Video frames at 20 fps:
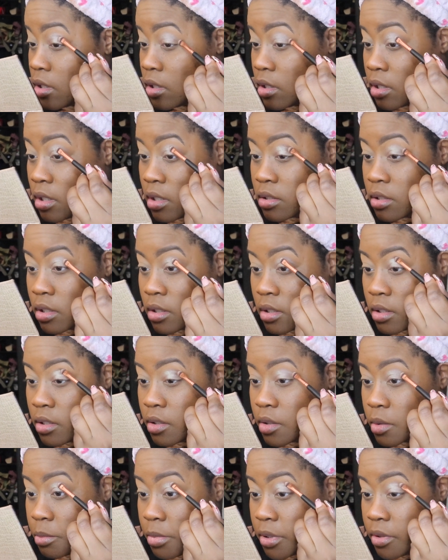There's a
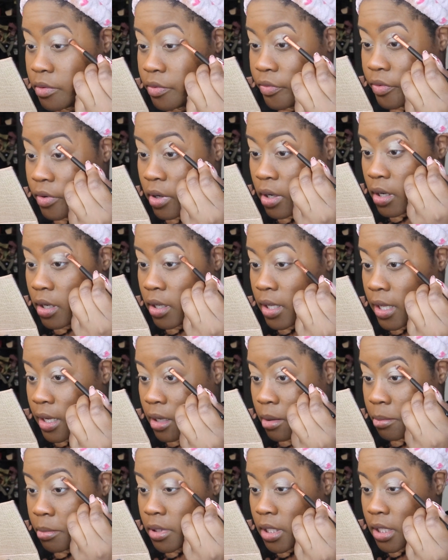little bit of
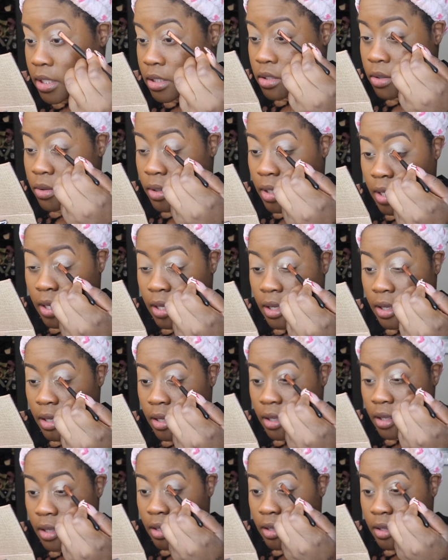fallout, but that's
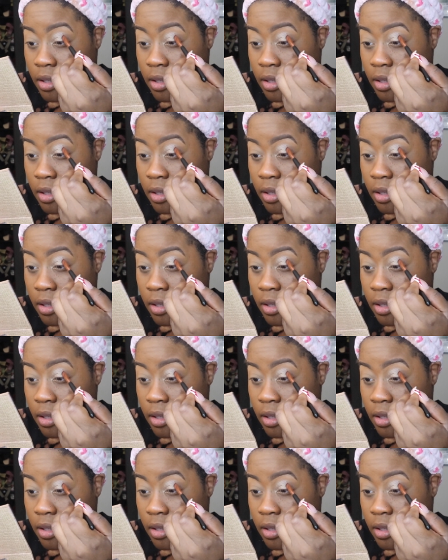okay.